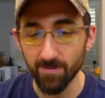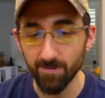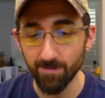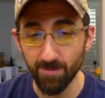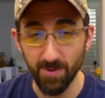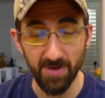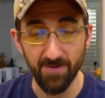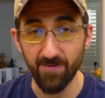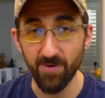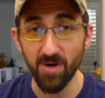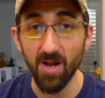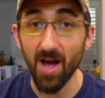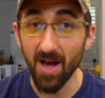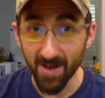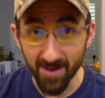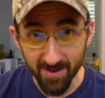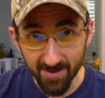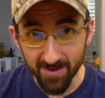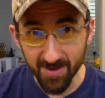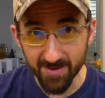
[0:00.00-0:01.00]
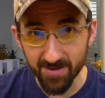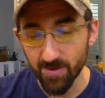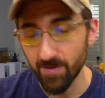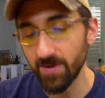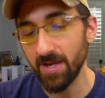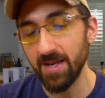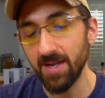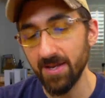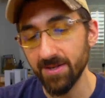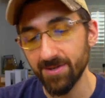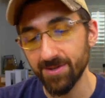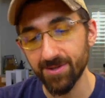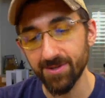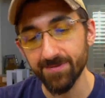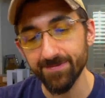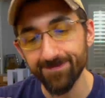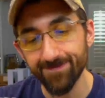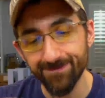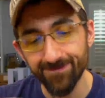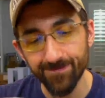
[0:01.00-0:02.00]
But if you're not, let's go get hitched.
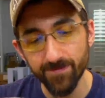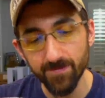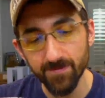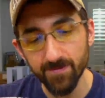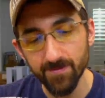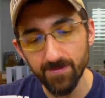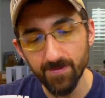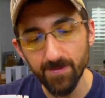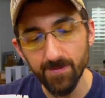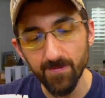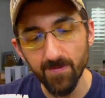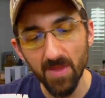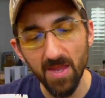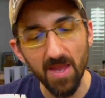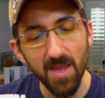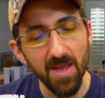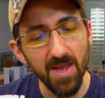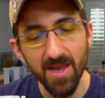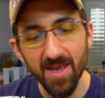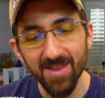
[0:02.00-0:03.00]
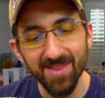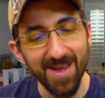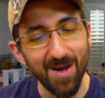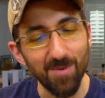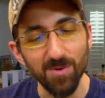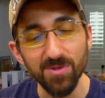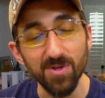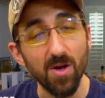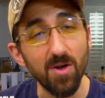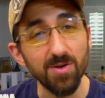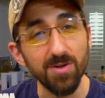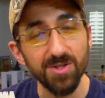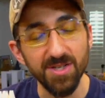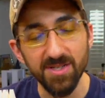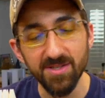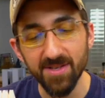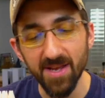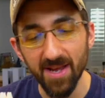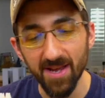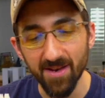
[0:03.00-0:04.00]
That was all she
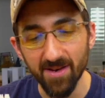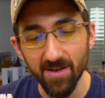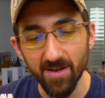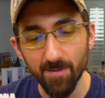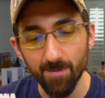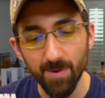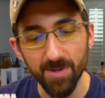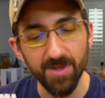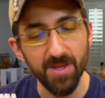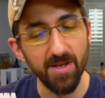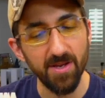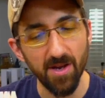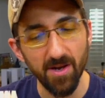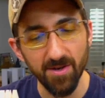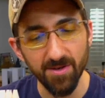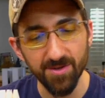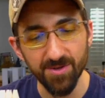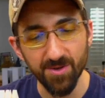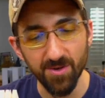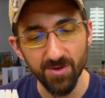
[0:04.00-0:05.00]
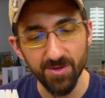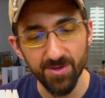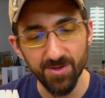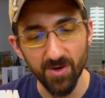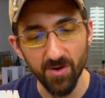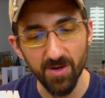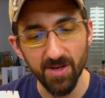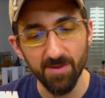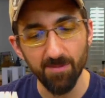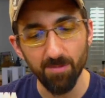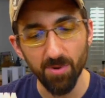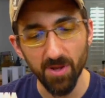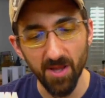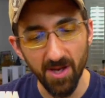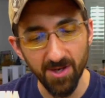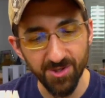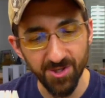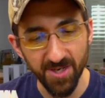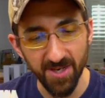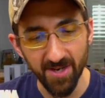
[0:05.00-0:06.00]
said, but the youngster started
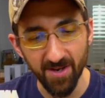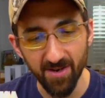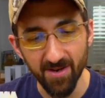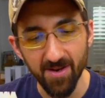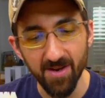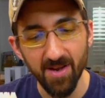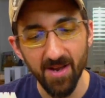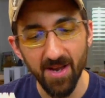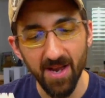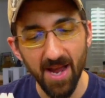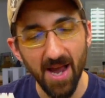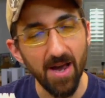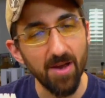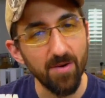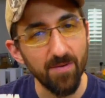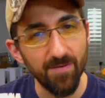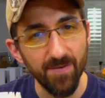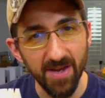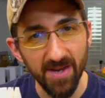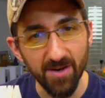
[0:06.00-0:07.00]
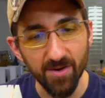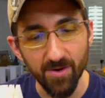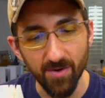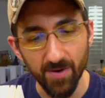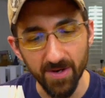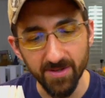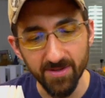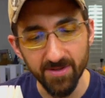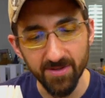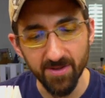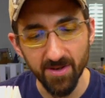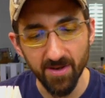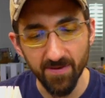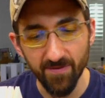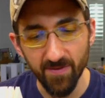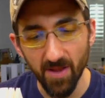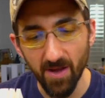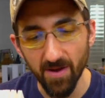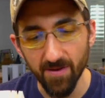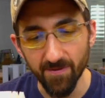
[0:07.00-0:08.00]
blushing out of ignorance of
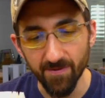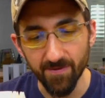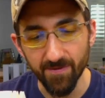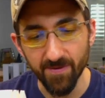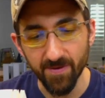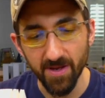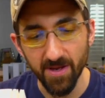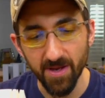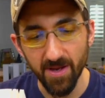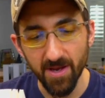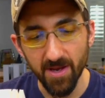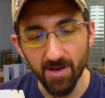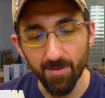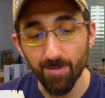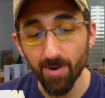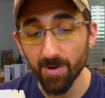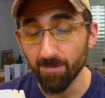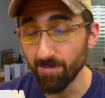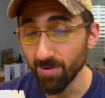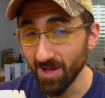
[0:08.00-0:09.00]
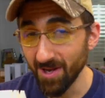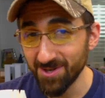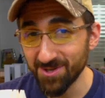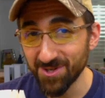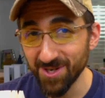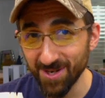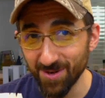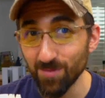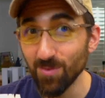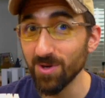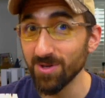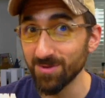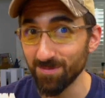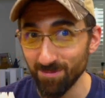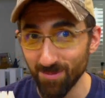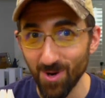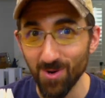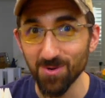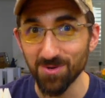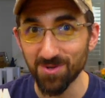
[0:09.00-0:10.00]
love. But blushing was
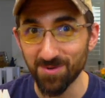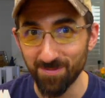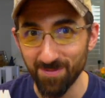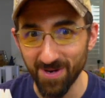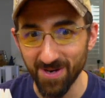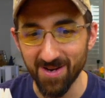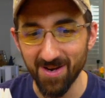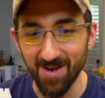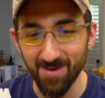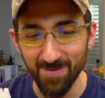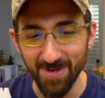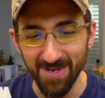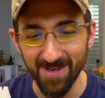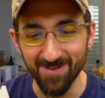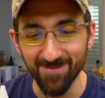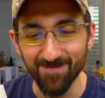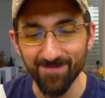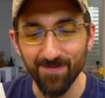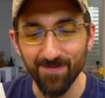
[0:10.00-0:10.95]
most becoming.